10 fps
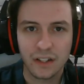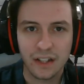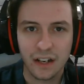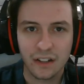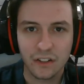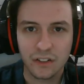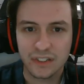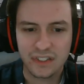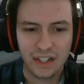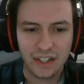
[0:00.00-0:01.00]
that i don't
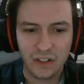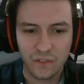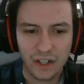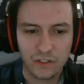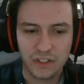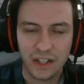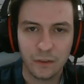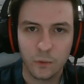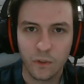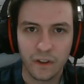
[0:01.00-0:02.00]
understand the a thousand
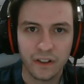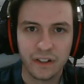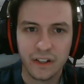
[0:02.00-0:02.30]
level thing